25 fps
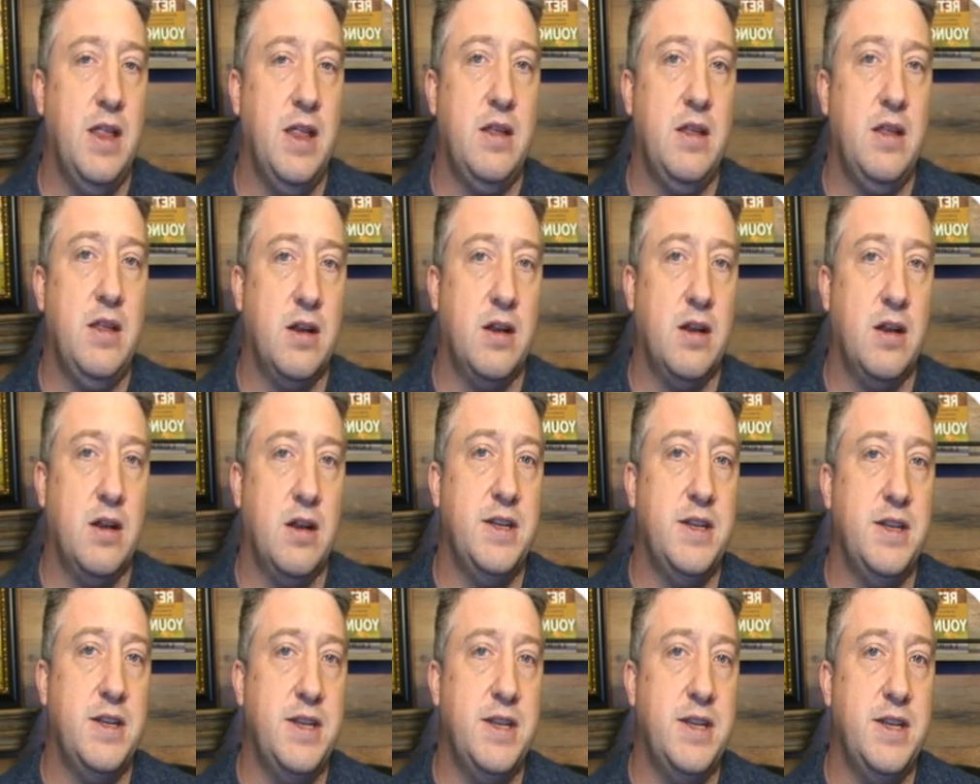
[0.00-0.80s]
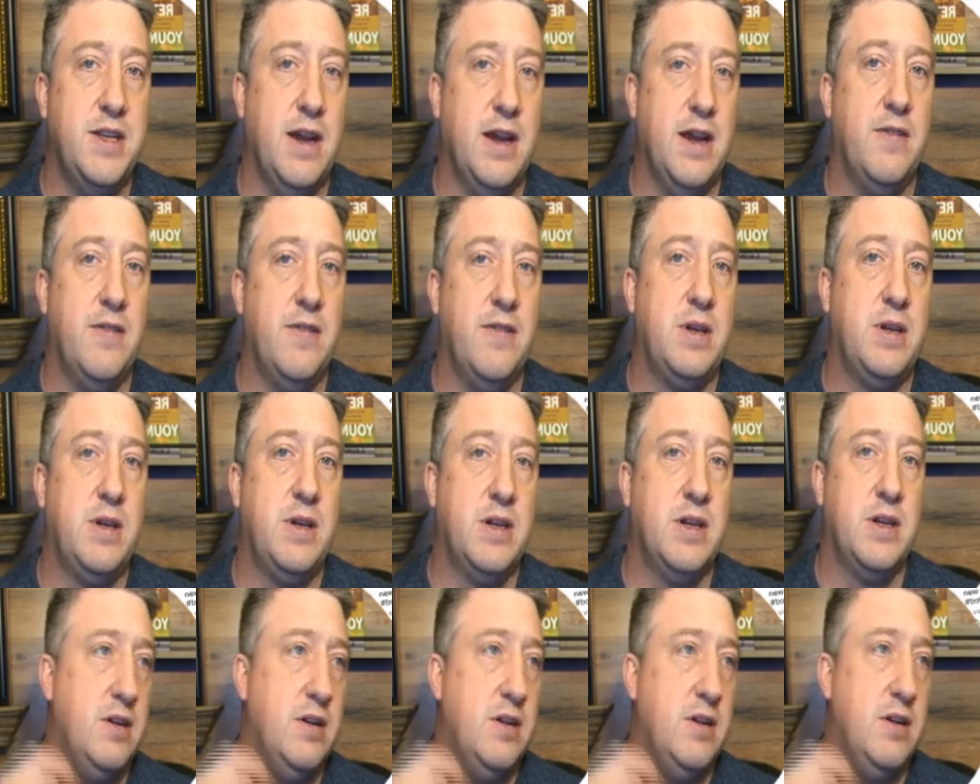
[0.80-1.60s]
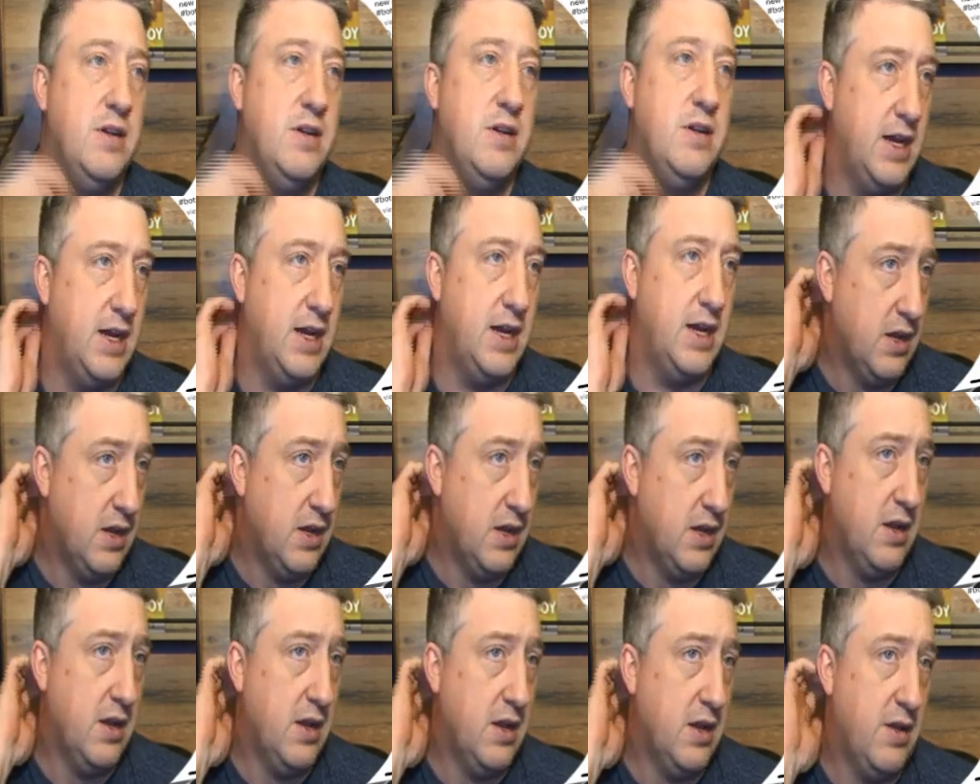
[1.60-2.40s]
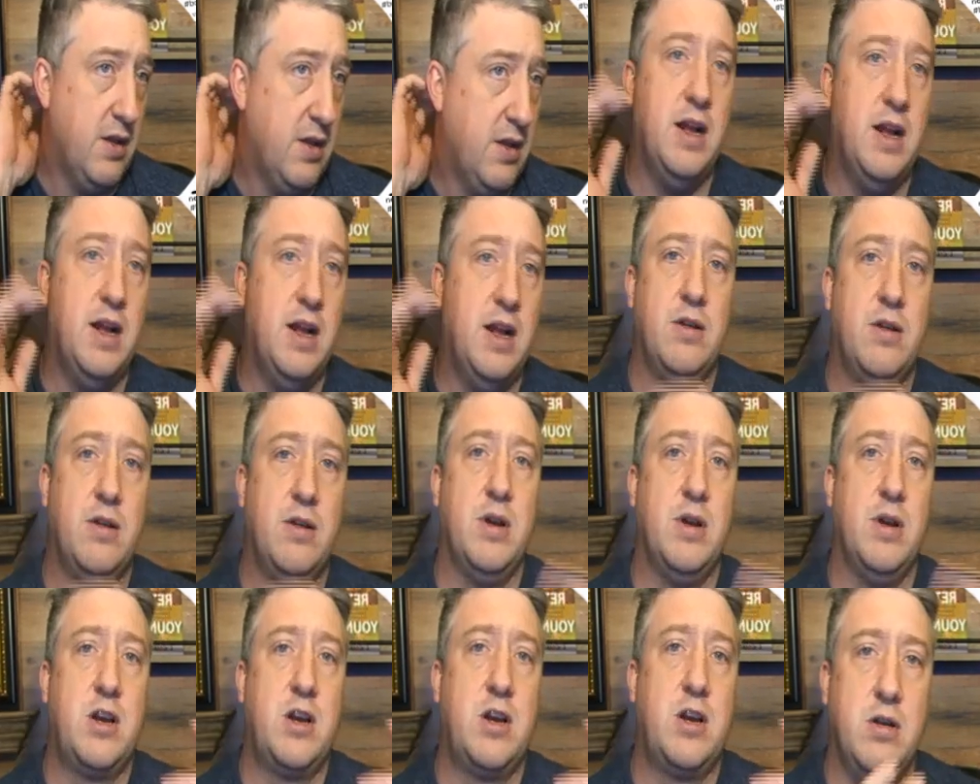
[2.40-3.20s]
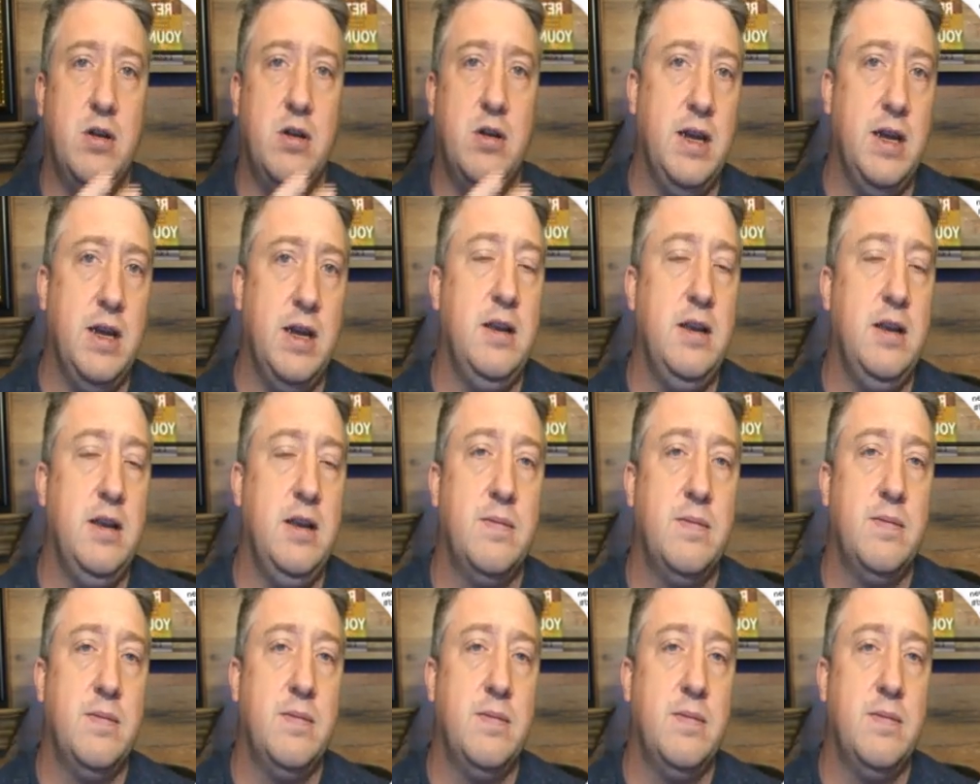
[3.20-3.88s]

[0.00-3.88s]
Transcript: they're going to die off because they're not they're not recurring